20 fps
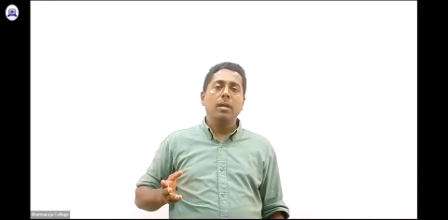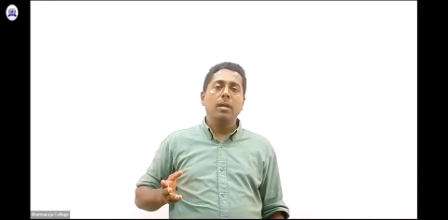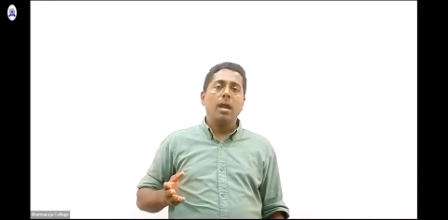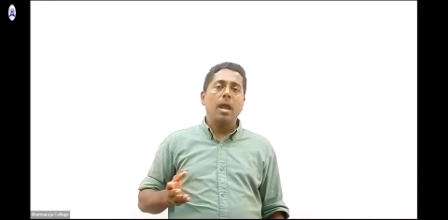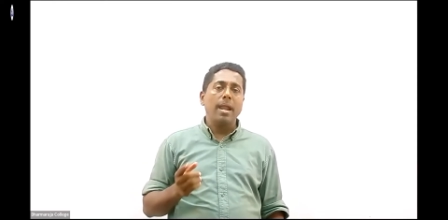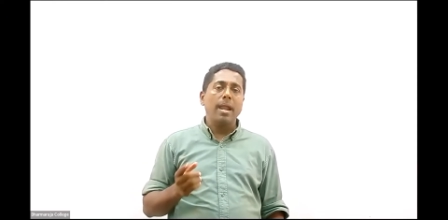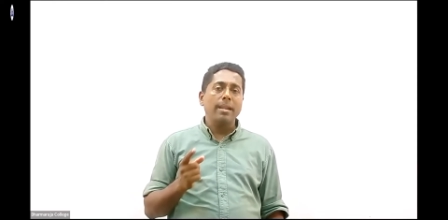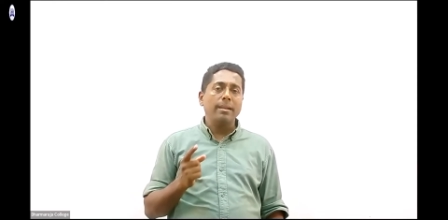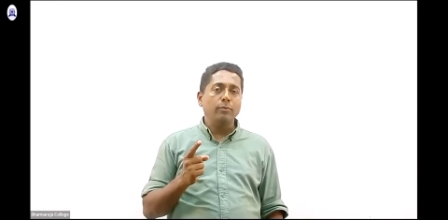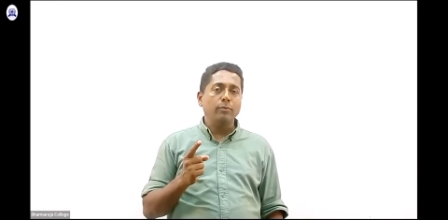
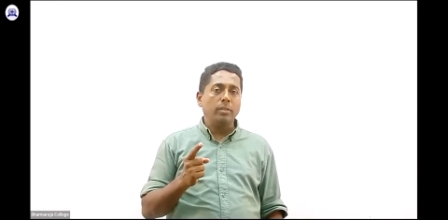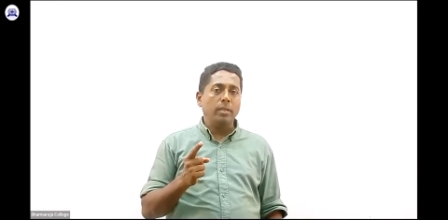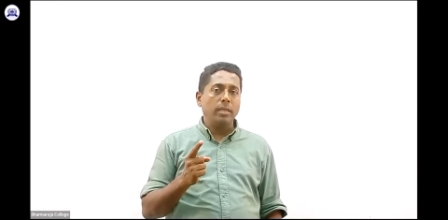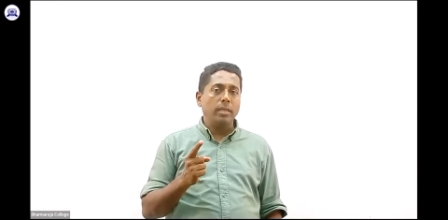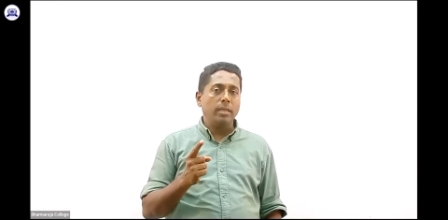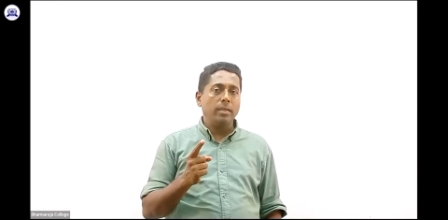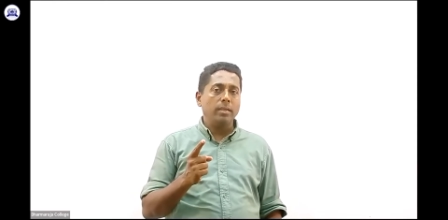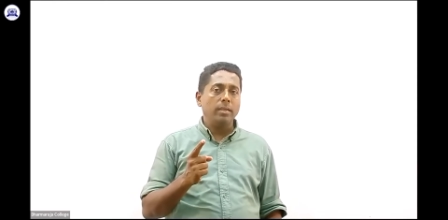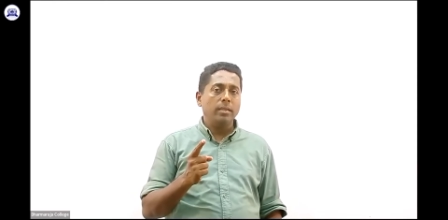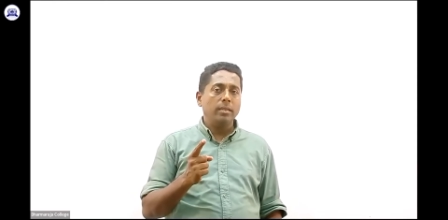Another
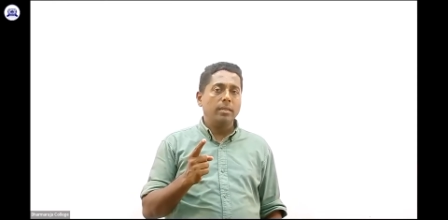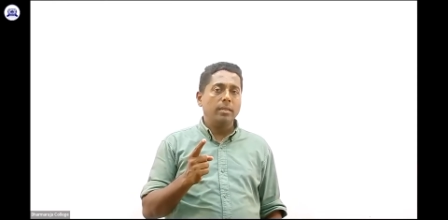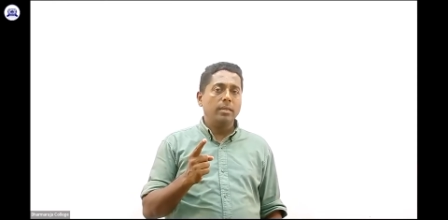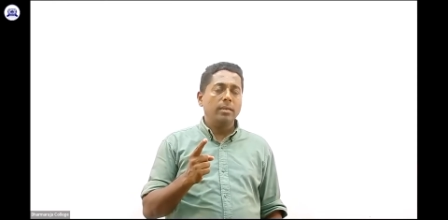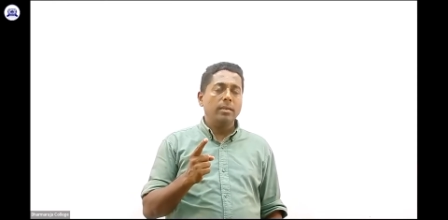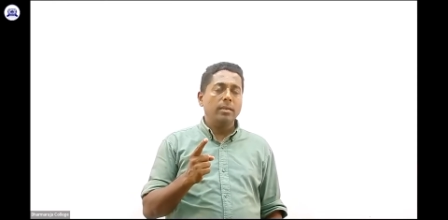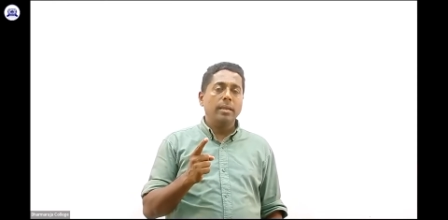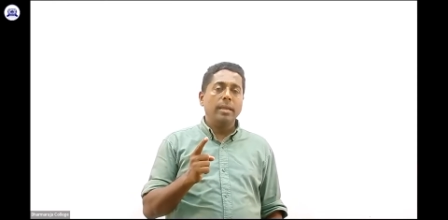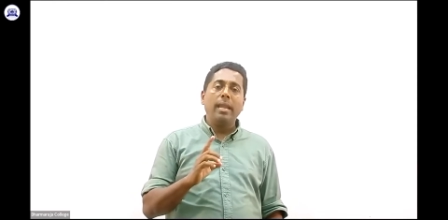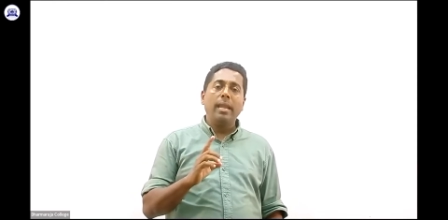
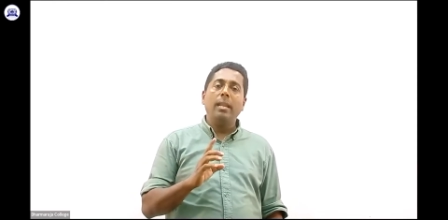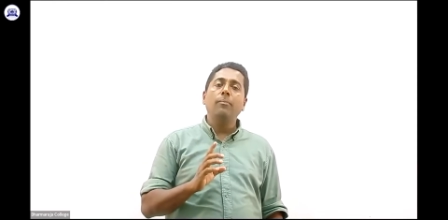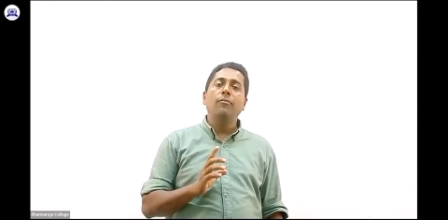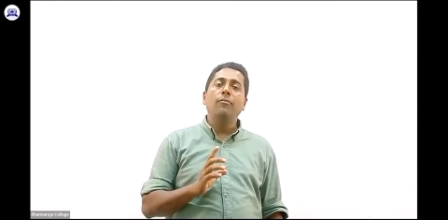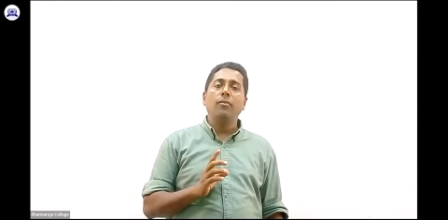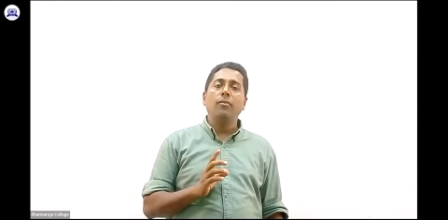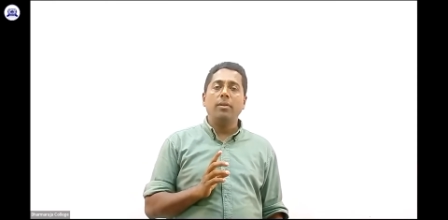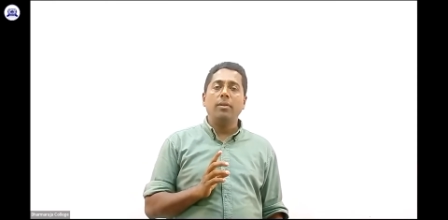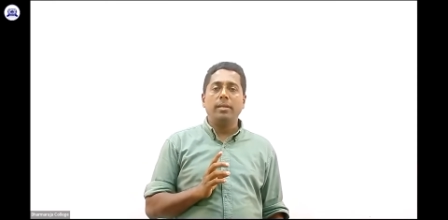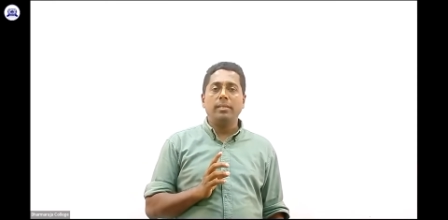
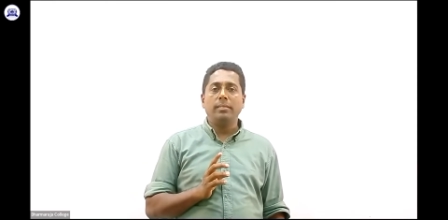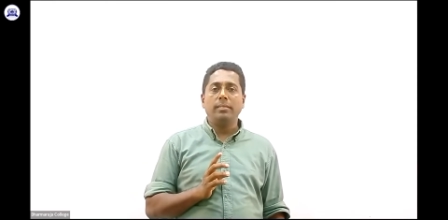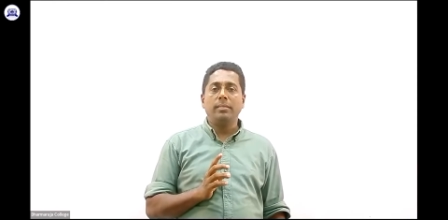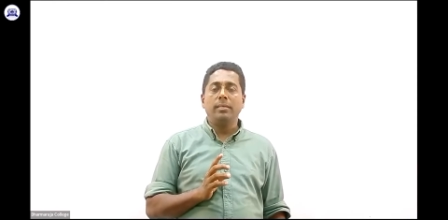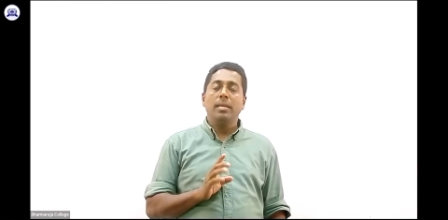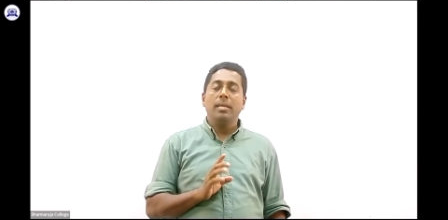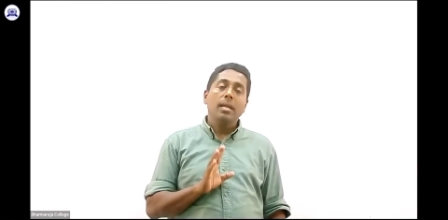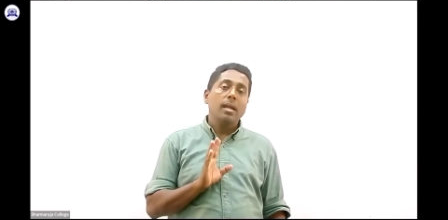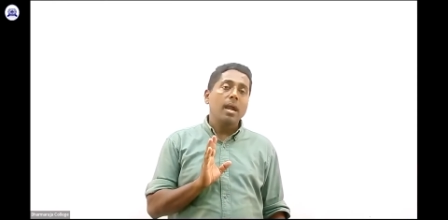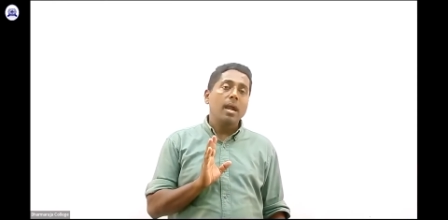helpfulness,
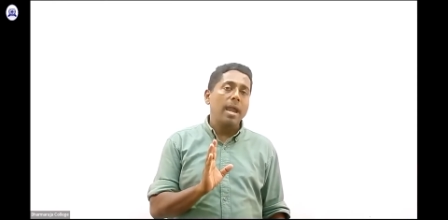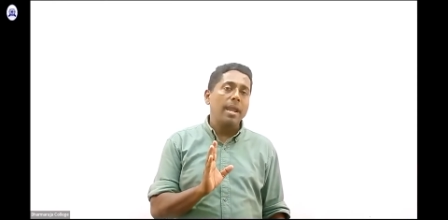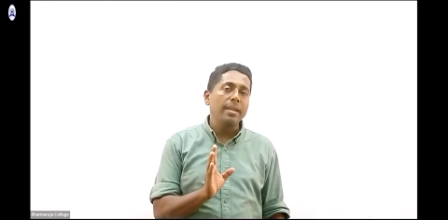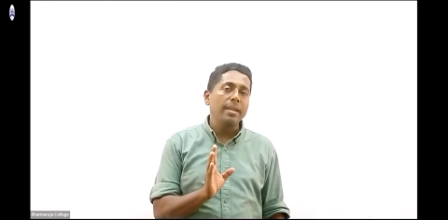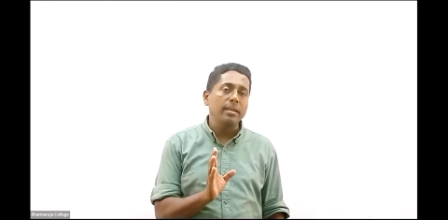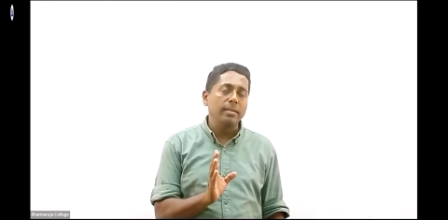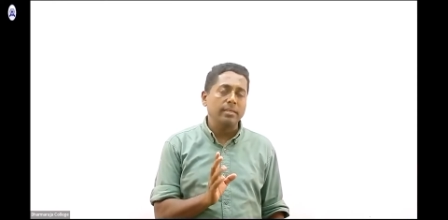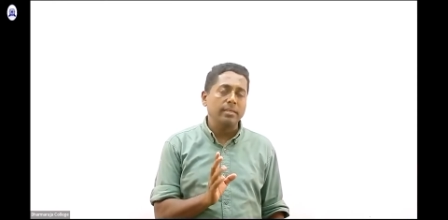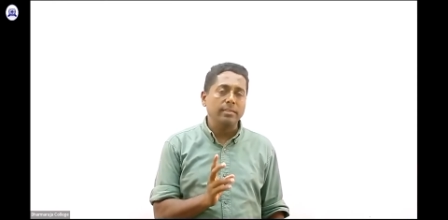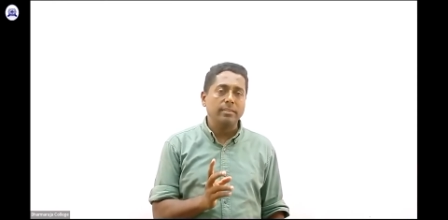
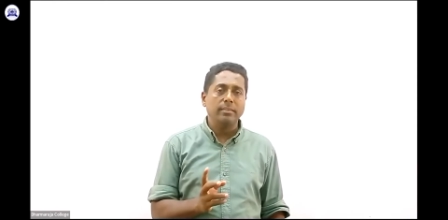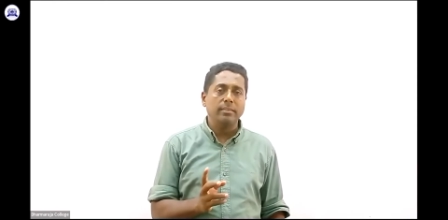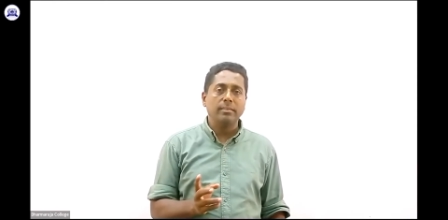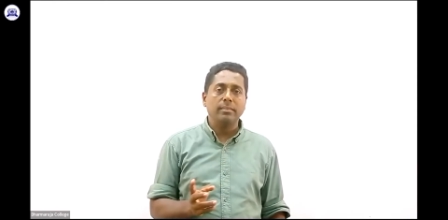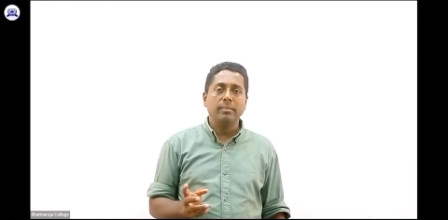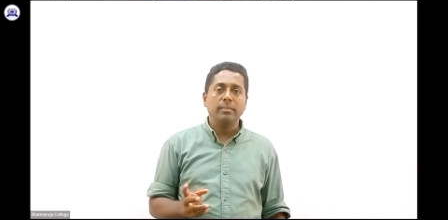kindness,